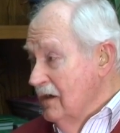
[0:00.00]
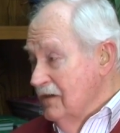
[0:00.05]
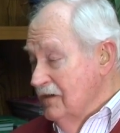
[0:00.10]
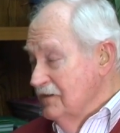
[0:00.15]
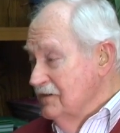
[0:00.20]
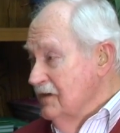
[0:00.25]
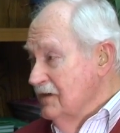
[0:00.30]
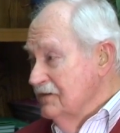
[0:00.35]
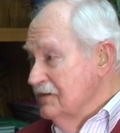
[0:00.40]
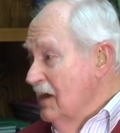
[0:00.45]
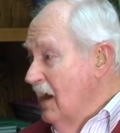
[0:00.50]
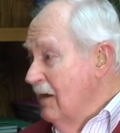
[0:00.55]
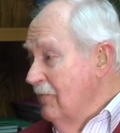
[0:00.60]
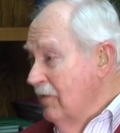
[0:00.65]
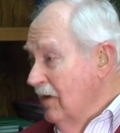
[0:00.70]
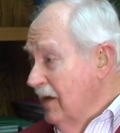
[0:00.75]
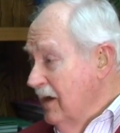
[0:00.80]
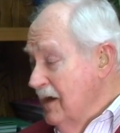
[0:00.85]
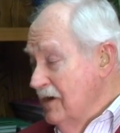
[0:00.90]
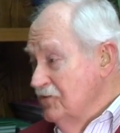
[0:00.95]
does this
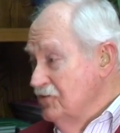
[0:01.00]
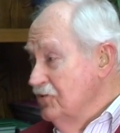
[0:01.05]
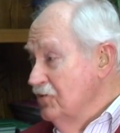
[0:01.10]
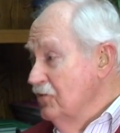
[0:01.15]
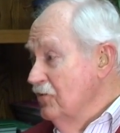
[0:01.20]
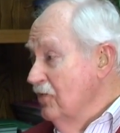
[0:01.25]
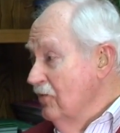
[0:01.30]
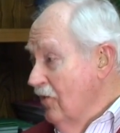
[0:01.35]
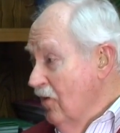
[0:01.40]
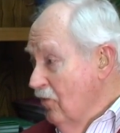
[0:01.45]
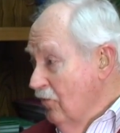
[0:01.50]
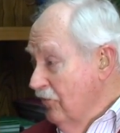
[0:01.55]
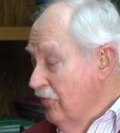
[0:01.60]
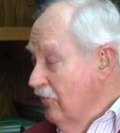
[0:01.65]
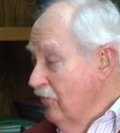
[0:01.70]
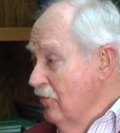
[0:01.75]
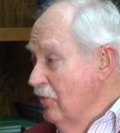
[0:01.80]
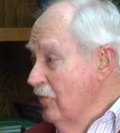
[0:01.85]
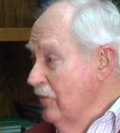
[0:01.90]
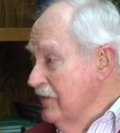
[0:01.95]
obligate you to go
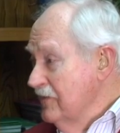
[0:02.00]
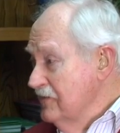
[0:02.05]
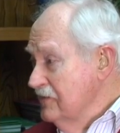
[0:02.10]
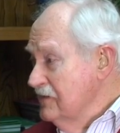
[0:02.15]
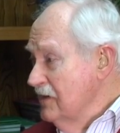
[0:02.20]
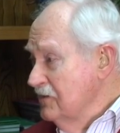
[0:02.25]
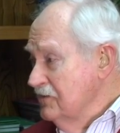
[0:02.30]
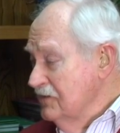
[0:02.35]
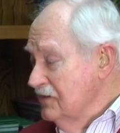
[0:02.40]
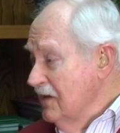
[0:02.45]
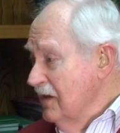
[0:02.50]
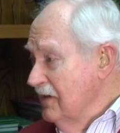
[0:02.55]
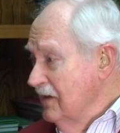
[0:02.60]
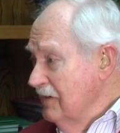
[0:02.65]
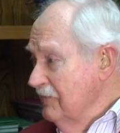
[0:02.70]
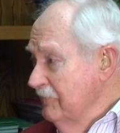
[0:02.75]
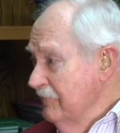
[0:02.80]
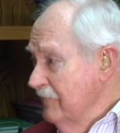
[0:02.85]
through with such a thing?